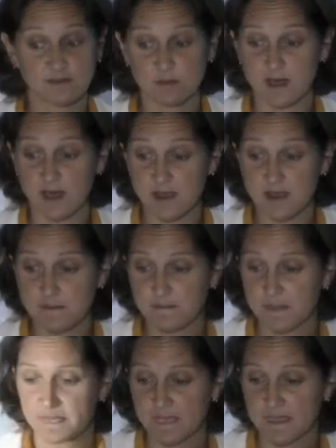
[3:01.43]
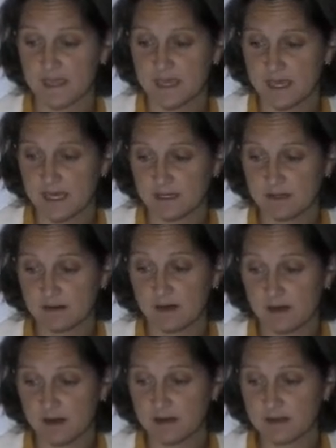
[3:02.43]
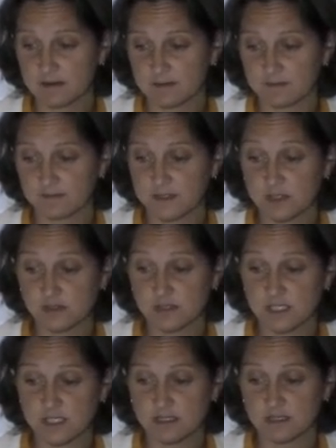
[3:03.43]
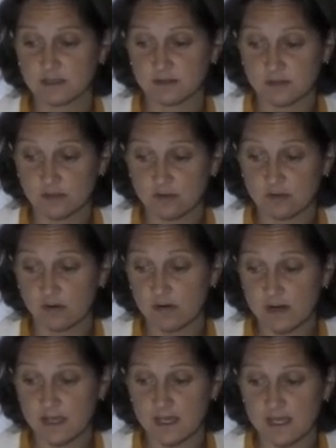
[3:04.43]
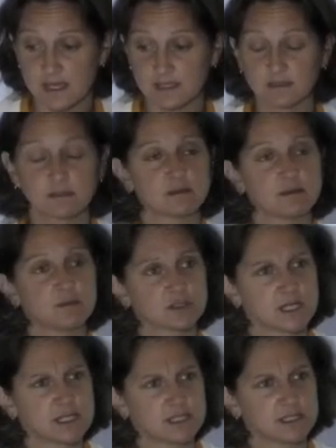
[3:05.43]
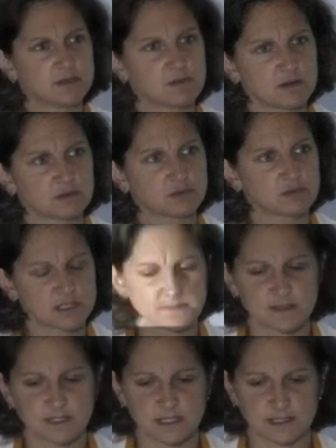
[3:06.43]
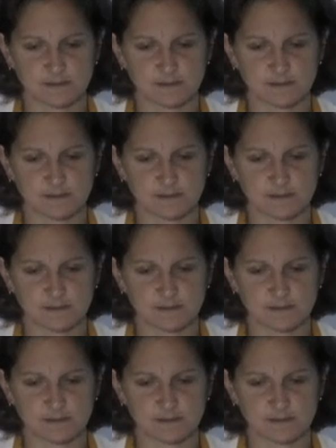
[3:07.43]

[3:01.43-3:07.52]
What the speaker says: high, and a high physiologic score and a mortality around 20%.